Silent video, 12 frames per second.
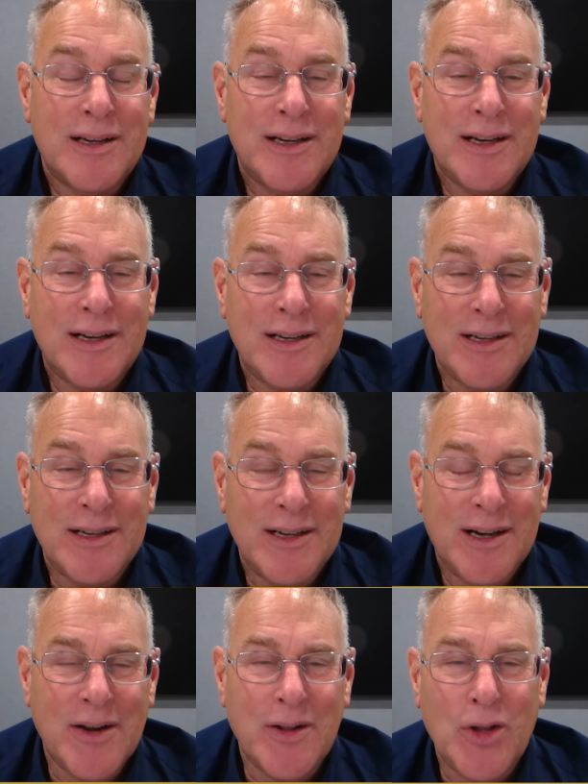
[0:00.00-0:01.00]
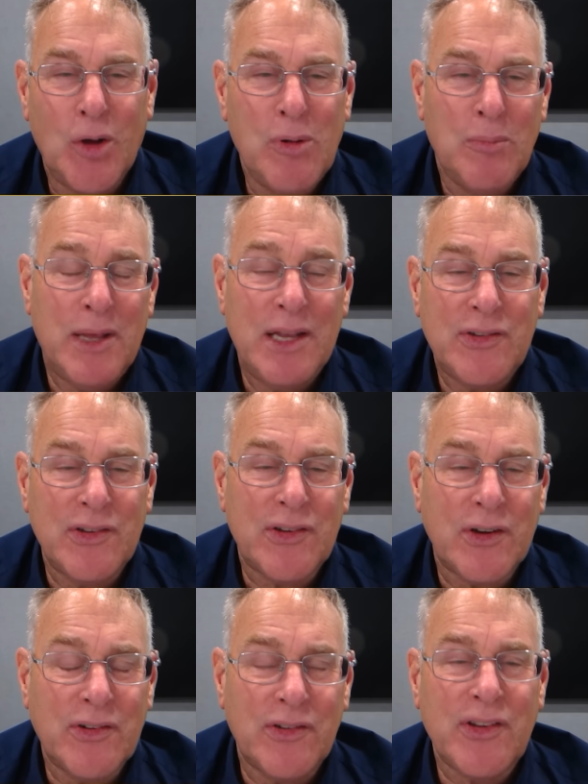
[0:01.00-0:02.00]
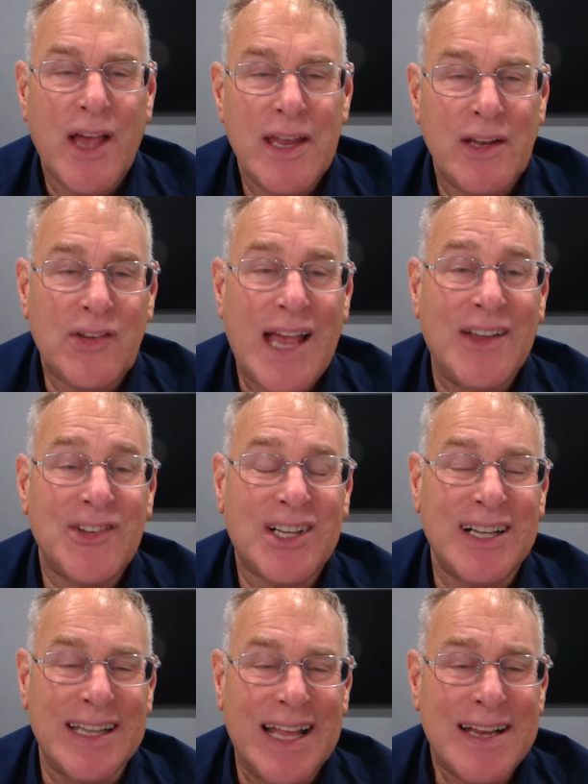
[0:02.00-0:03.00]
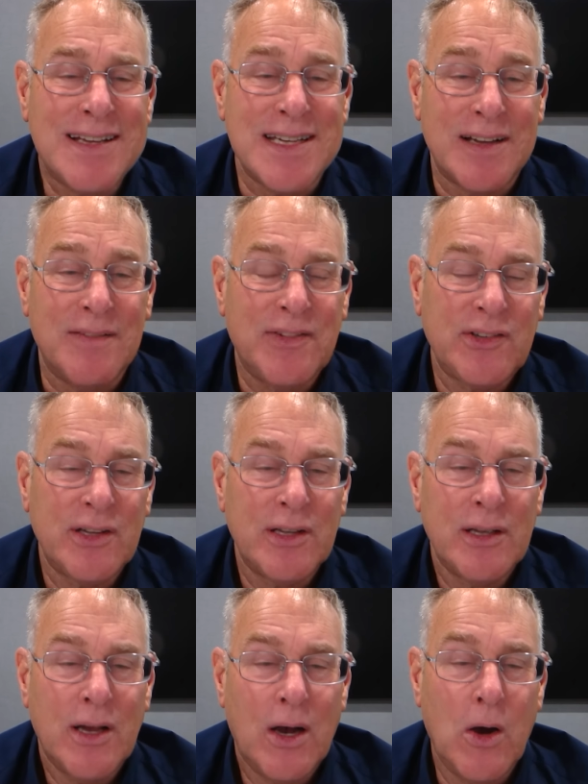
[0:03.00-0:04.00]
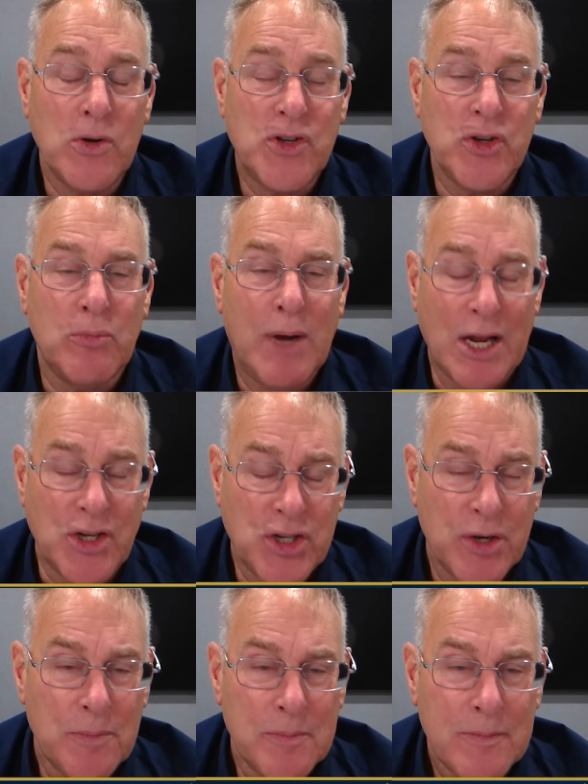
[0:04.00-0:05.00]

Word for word: Uh, on a global basis, our societies as collectives owe too much.